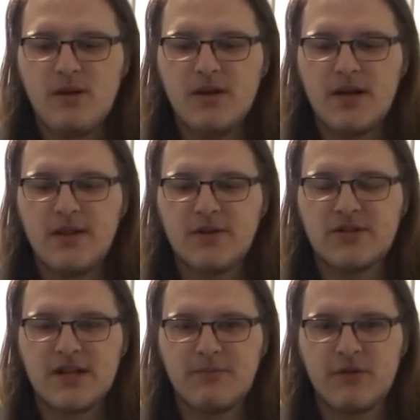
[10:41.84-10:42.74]
There's
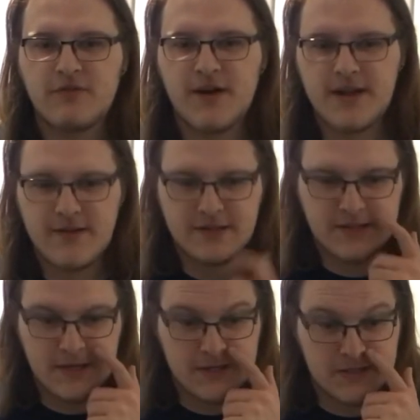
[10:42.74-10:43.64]
nothing more fun now than
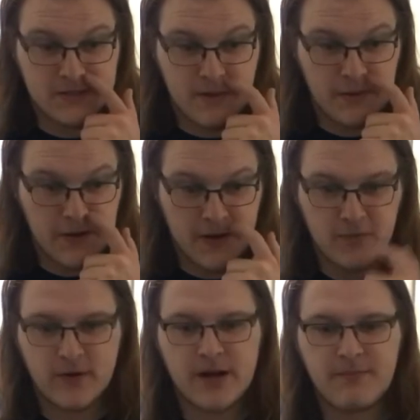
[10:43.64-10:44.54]
seeing a Stompy Hunter
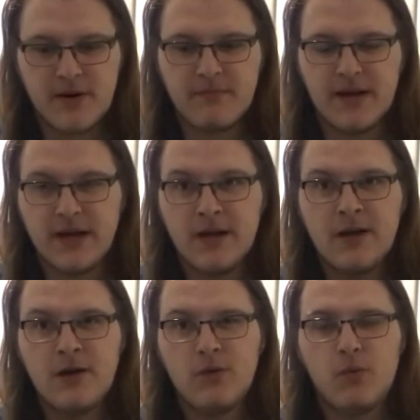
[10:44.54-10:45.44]
run up on me
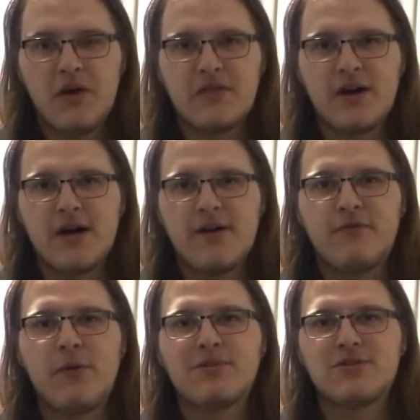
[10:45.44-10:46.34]
with a
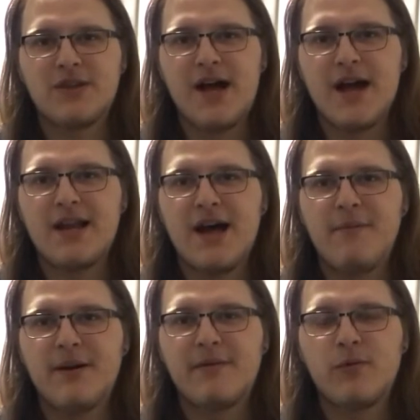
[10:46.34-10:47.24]
Felwinter's Lie and not
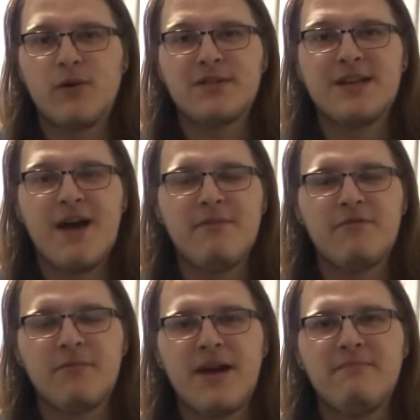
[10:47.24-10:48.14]
being able to one-tap me
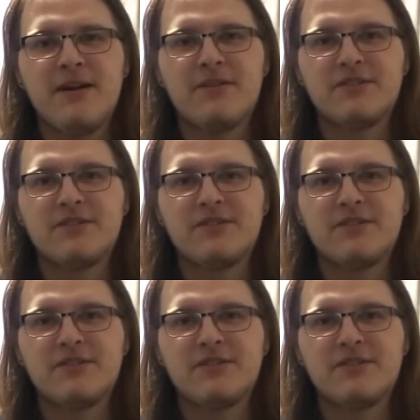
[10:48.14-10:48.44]
from 8 meters.